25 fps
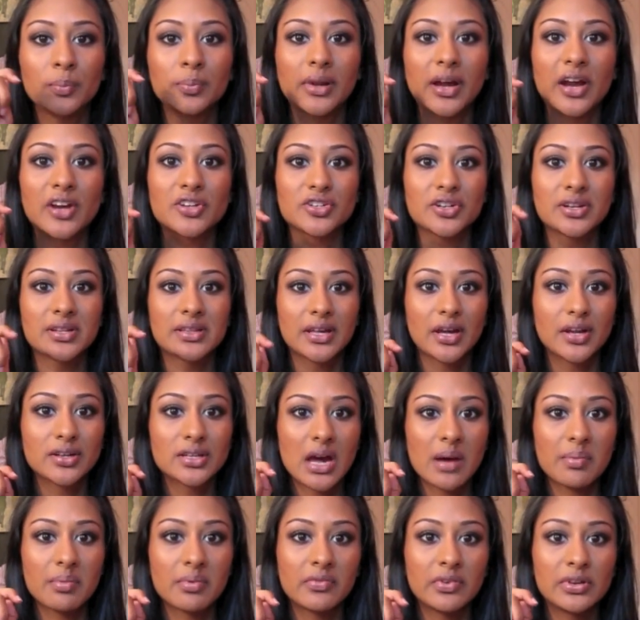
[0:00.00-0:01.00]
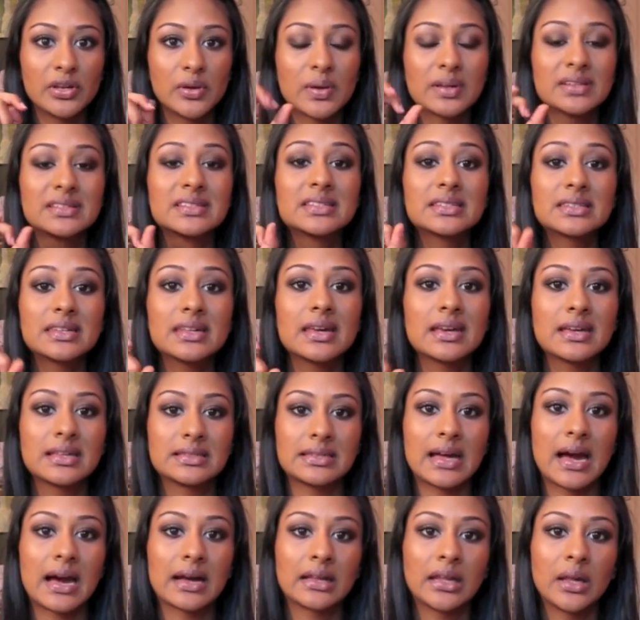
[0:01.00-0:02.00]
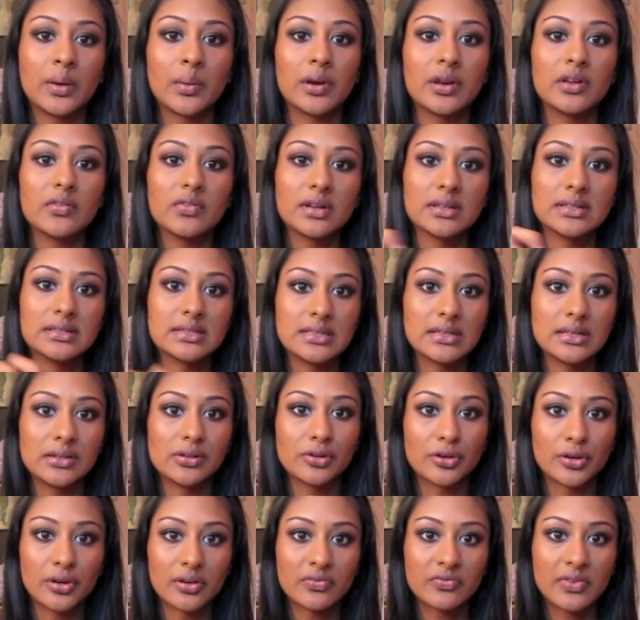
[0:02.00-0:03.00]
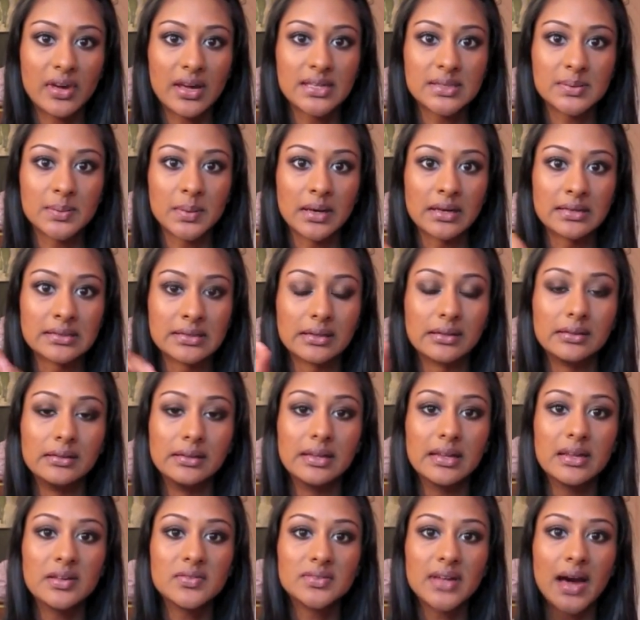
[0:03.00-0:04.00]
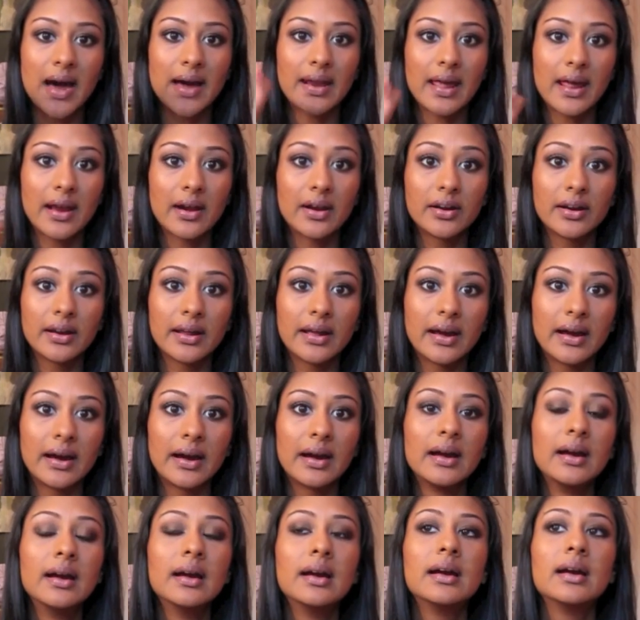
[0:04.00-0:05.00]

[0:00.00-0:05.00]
blush, or anything on top of it, you can see exactly where you've concealed your face because it'll leave that area